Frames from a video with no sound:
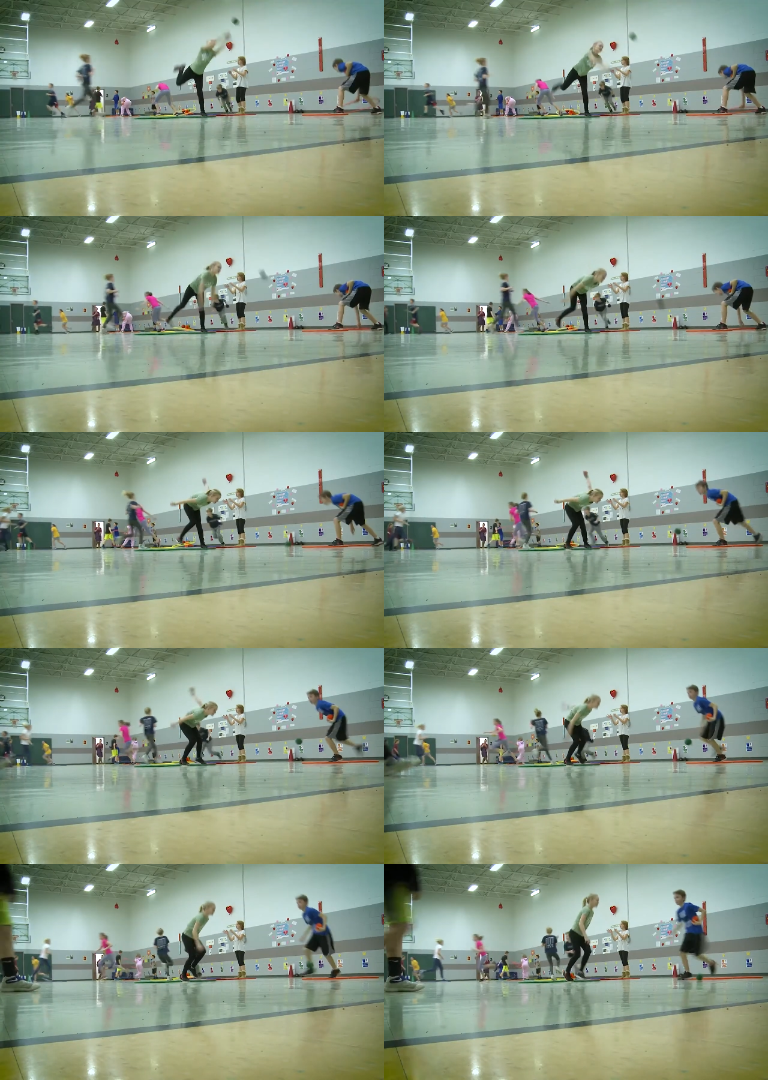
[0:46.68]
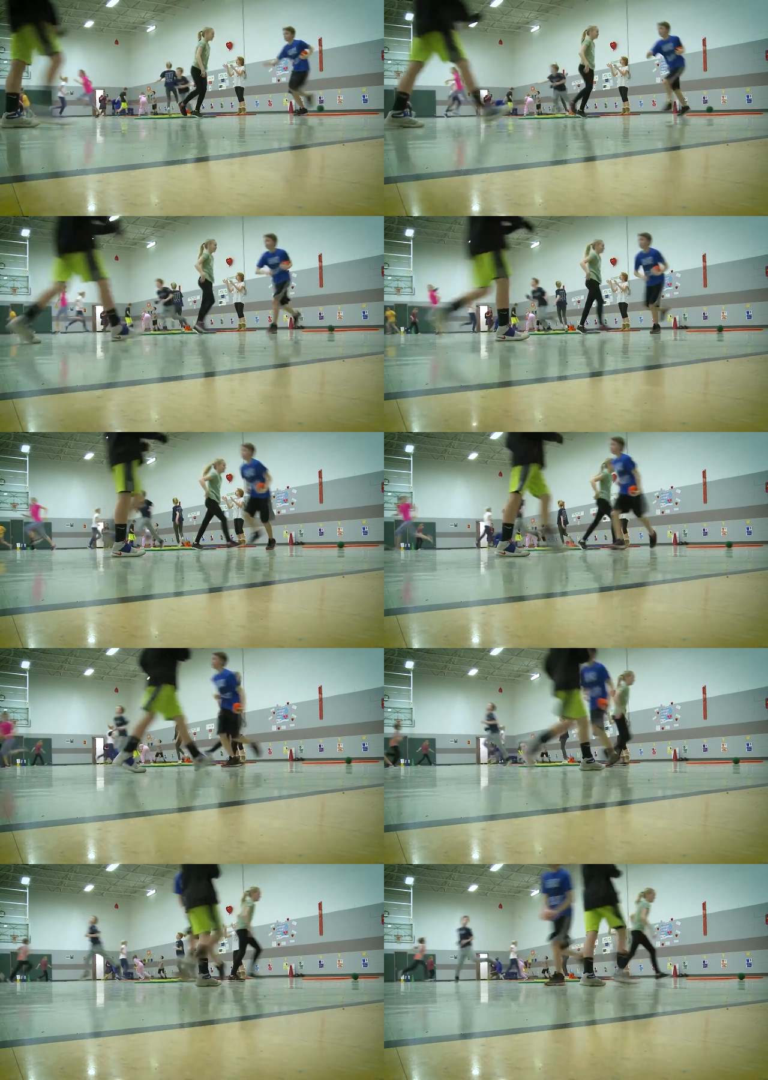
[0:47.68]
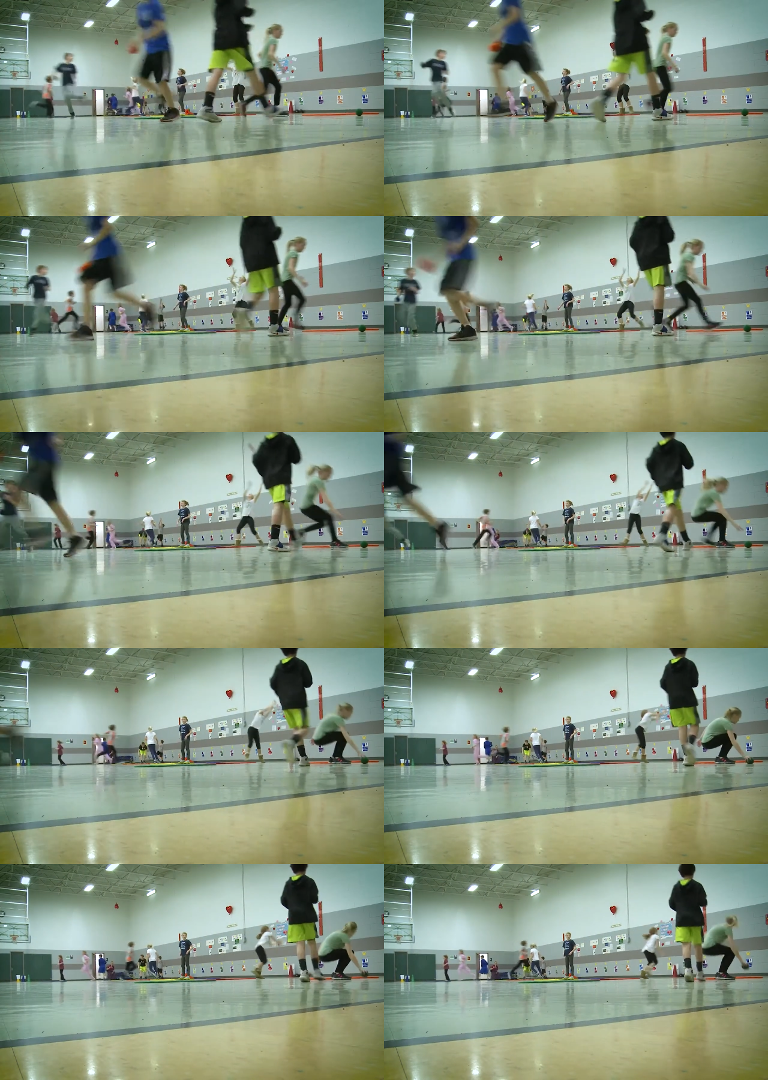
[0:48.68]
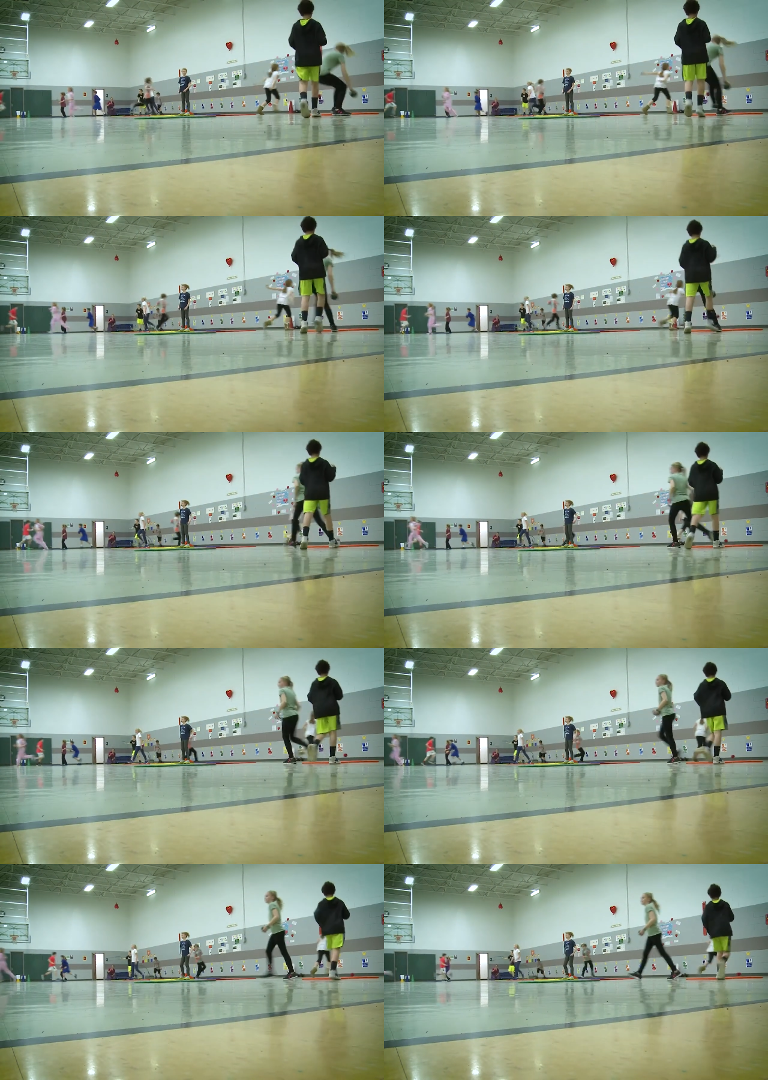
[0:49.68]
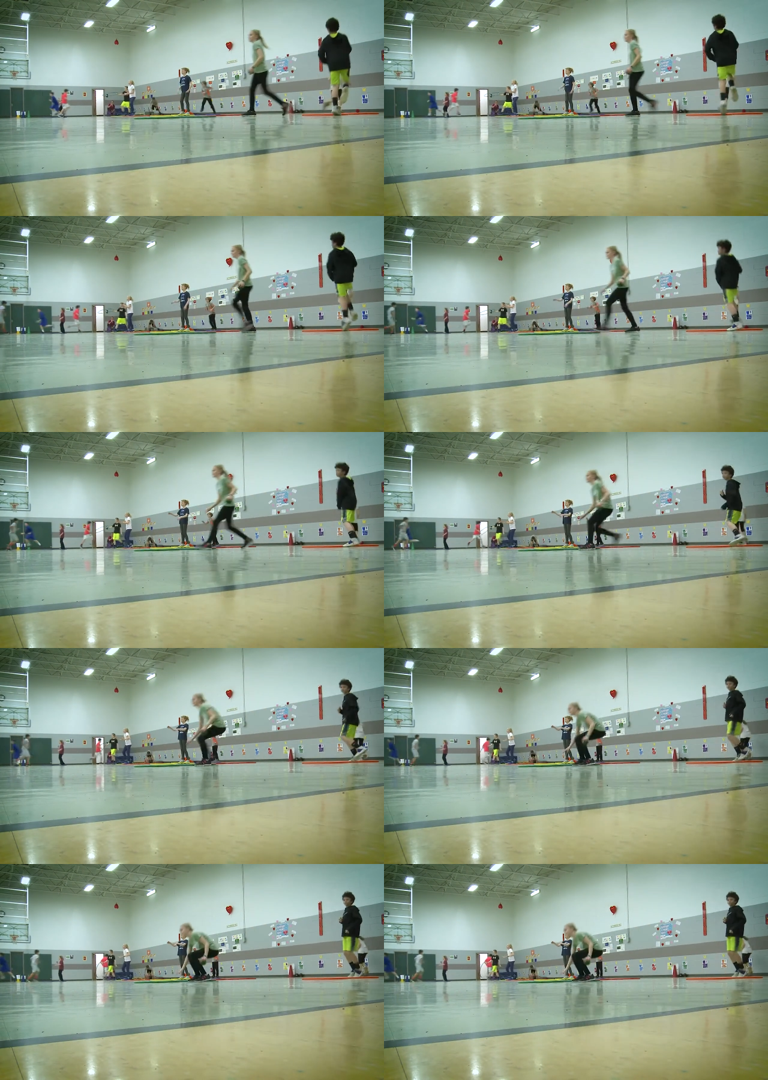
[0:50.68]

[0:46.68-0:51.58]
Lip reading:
Nobody's mouth can be seen.